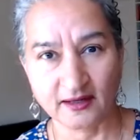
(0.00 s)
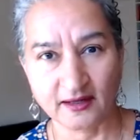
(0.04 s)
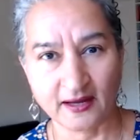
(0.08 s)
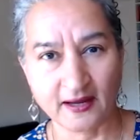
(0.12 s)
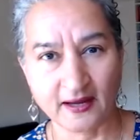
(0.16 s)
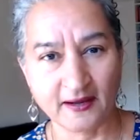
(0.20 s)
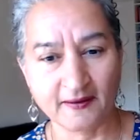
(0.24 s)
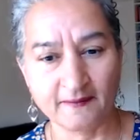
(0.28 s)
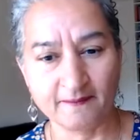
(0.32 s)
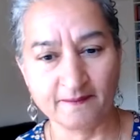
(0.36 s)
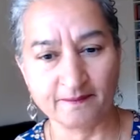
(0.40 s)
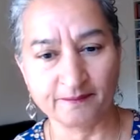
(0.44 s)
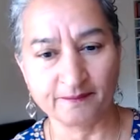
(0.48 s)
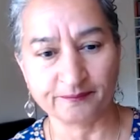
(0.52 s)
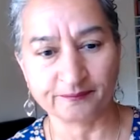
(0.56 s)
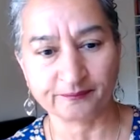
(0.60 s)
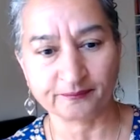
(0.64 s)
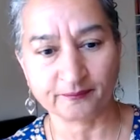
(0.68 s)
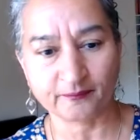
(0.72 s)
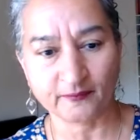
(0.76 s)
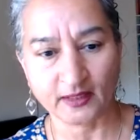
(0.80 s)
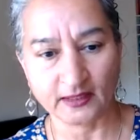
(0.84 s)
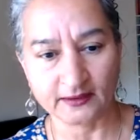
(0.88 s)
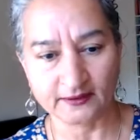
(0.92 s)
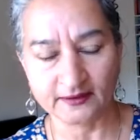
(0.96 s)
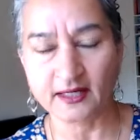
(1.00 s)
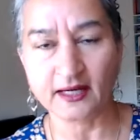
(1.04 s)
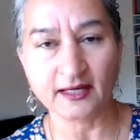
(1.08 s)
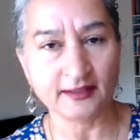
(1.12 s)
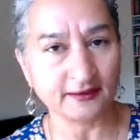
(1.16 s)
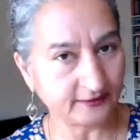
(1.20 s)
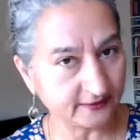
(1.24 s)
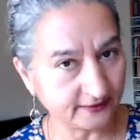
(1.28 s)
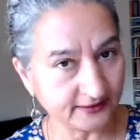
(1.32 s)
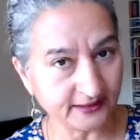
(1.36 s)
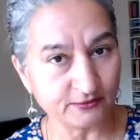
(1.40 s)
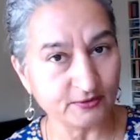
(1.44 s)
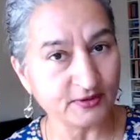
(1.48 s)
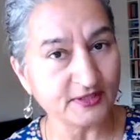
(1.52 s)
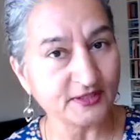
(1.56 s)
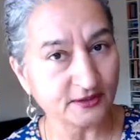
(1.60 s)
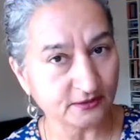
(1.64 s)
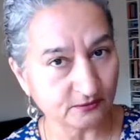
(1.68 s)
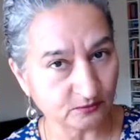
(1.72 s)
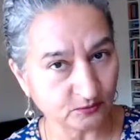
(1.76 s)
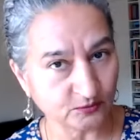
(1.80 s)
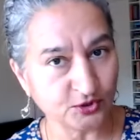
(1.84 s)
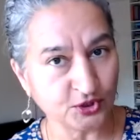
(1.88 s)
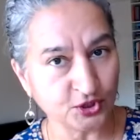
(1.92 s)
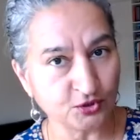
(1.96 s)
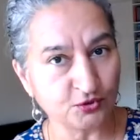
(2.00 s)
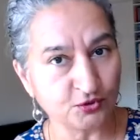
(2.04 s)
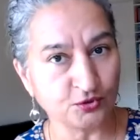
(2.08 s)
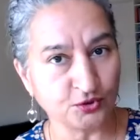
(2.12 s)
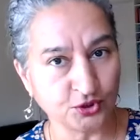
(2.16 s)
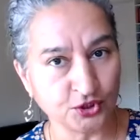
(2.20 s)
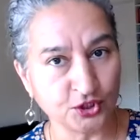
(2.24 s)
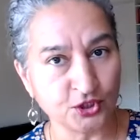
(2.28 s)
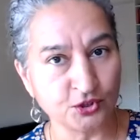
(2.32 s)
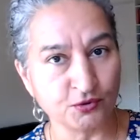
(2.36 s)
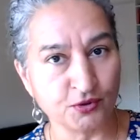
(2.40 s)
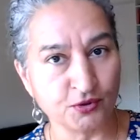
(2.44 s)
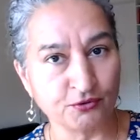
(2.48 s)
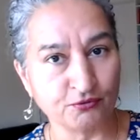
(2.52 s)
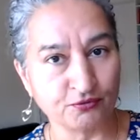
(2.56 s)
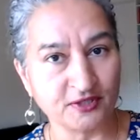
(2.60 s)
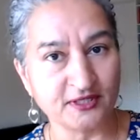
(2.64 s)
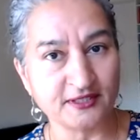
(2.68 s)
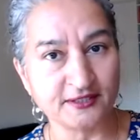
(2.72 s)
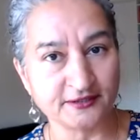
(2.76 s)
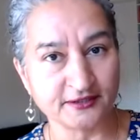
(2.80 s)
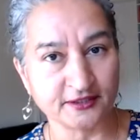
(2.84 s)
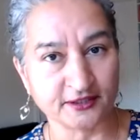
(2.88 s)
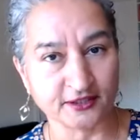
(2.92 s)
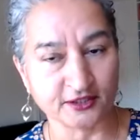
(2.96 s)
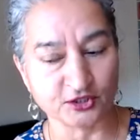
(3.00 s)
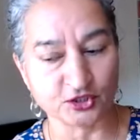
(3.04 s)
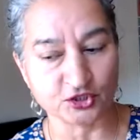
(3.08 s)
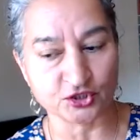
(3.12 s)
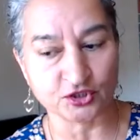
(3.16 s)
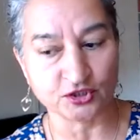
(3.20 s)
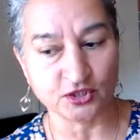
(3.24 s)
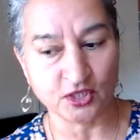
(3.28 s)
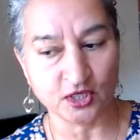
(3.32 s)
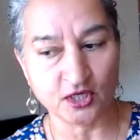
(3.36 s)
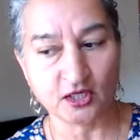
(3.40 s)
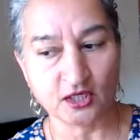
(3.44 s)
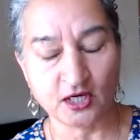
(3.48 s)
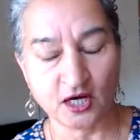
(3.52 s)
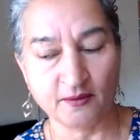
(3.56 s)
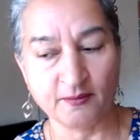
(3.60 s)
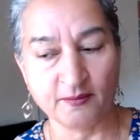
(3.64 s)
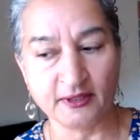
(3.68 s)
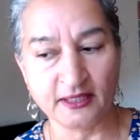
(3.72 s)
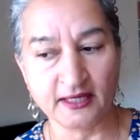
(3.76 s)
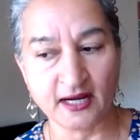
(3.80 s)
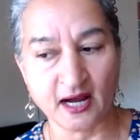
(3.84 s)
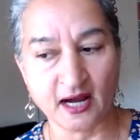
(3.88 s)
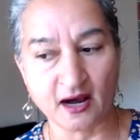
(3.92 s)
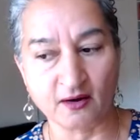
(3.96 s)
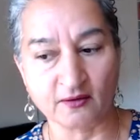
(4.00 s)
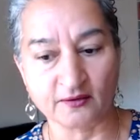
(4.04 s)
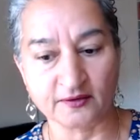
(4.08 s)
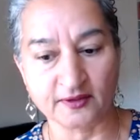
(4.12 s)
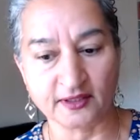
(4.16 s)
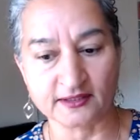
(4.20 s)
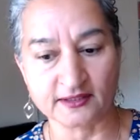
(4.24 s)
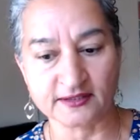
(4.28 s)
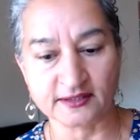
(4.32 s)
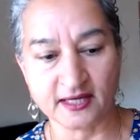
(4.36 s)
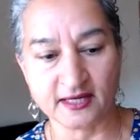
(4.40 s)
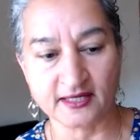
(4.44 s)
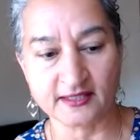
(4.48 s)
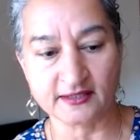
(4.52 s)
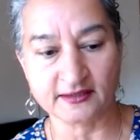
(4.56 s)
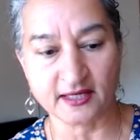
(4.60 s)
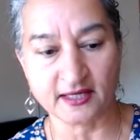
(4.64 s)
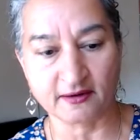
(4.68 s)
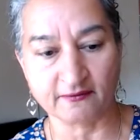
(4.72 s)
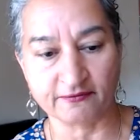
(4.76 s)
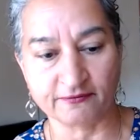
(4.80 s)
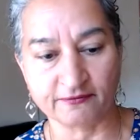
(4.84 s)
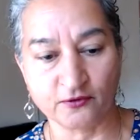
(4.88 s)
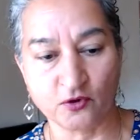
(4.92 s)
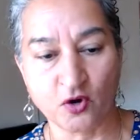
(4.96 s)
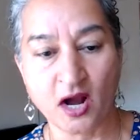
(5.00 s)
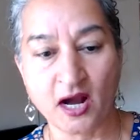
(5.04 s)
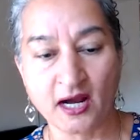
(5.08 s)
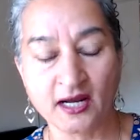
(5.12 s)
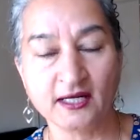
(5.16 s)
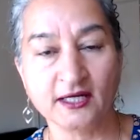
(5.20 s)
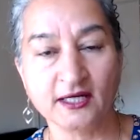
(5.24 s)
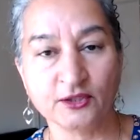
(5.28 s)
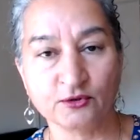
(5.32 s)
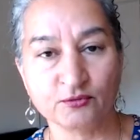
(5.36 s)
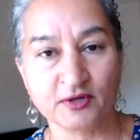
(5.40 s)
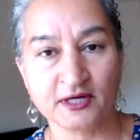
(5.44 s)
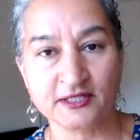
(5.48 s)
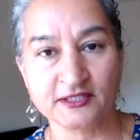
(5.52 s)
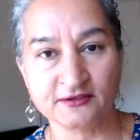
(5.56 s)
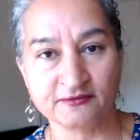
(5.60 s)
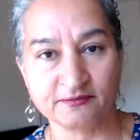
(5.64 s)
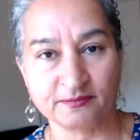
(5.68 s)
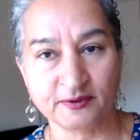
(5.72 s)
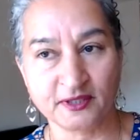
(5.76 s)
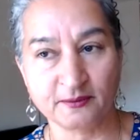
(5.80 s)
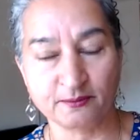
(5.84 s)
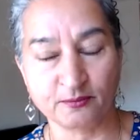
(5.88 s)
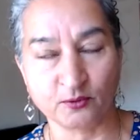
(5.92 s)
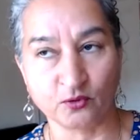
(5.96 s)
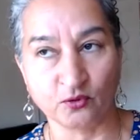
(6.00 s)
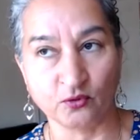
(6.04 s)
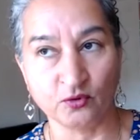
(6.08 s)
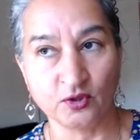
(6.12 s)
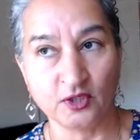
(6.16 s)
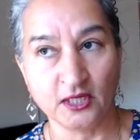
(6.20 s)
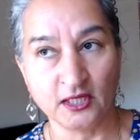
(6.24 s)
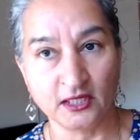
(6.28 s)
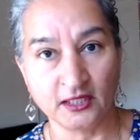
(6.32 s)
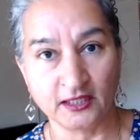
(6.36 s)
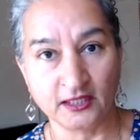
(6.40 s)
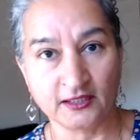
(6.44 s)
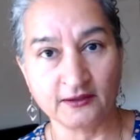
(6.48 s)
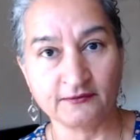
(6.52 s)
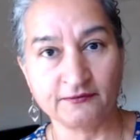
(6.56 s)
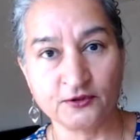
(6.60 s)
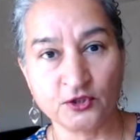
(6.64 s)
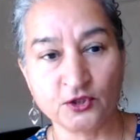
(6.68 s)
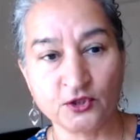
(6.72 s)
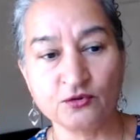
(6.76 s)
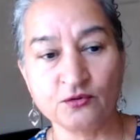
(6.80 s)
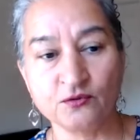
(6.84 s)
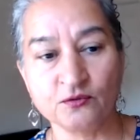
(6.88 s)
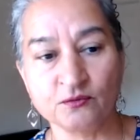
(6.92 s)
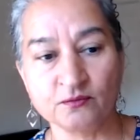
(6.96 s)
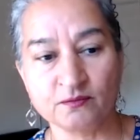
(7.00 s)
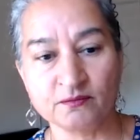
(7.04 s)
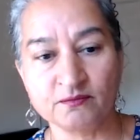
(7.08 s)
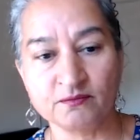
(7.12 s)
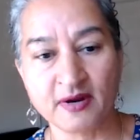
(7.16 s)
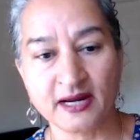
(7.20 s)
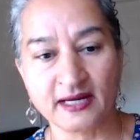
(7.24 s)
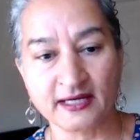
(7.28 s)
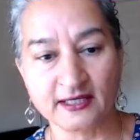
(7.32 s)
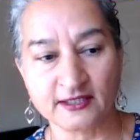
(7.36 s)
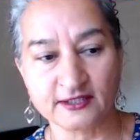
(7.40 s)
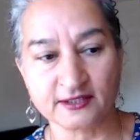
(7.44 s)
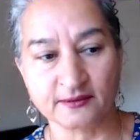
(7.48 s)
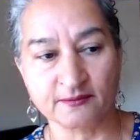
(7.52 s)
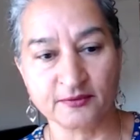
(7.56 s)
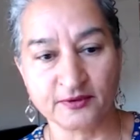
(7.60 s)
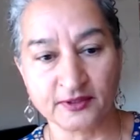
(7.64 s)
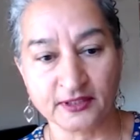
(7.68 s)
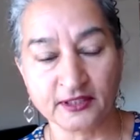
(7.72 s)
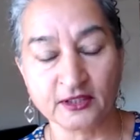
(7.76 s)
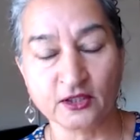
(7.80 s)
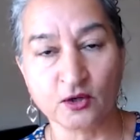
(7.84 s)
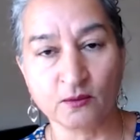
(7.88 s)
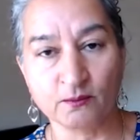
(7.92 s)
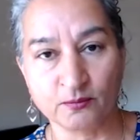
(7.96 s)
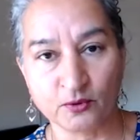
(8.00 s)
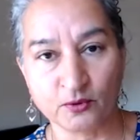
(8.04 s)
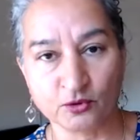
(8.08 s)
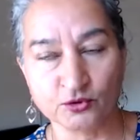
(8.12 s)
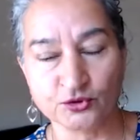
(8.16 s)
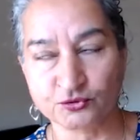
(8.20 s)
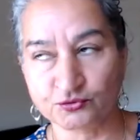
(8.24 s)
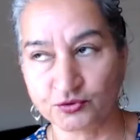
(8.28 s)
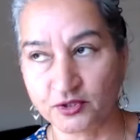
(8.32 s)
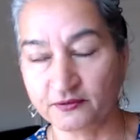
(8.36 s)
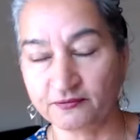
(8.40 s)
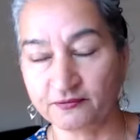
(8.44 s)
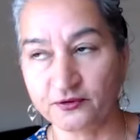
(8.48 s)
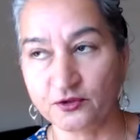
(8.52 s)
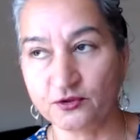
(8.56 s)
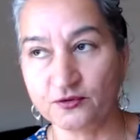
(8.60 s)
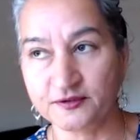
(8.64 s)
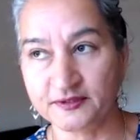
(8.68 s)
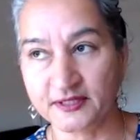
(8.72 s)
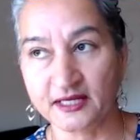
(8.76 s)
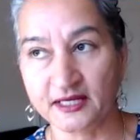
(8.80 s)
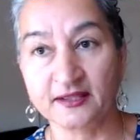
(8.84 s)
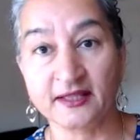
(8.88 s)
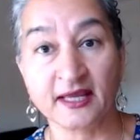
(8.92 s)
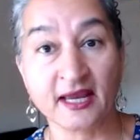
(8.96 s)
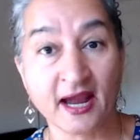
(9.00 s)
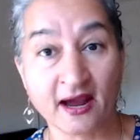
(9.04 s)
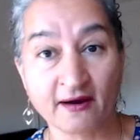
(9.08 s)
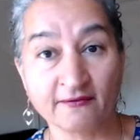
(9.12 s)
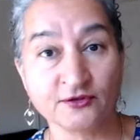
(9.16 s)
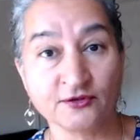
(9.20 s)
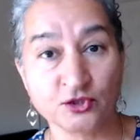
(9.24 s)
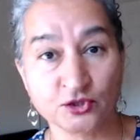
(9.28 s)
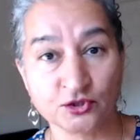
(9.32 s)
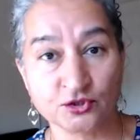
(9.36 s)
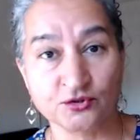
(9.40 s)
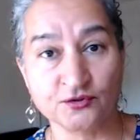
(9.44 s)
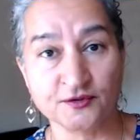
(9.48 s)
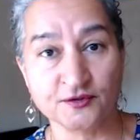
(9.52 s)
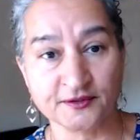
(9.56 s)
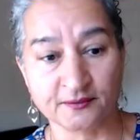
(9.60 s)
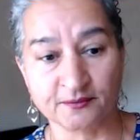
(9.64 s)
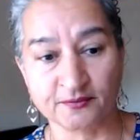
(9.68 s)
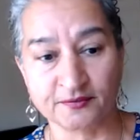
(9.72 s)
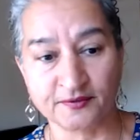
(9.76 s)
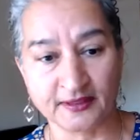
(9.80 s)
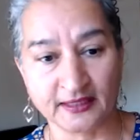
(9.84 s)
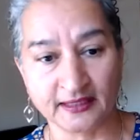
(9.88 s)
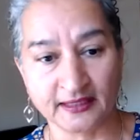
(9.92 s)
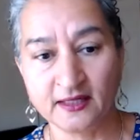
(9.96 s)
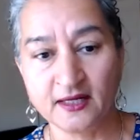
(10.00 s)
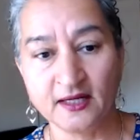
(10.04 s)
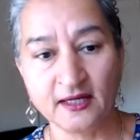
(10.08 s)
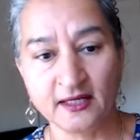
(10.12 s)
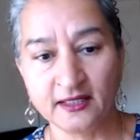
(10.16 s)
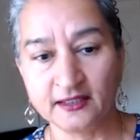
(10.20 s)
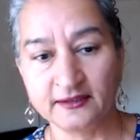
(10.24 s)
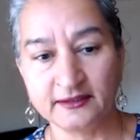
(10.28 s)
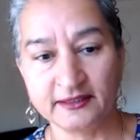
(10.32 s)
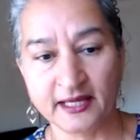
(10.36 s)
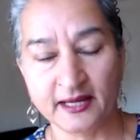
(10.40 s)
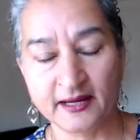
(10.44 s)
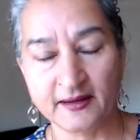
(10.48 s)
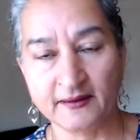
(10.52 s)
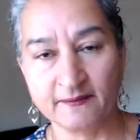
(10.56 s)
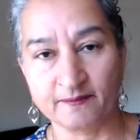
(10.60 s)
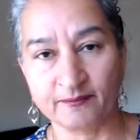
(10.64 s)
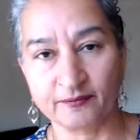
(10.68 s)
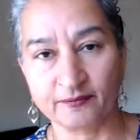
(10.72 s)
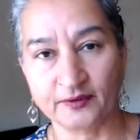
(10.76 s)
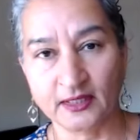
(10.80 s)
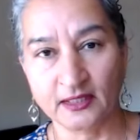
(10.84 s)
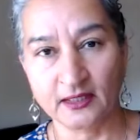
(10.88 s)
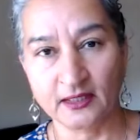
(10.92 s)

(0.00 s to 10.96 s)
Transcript: um, uh, there is new newer research coming out that says that for highly creative people if you make something compulsory if you say they have to do something they're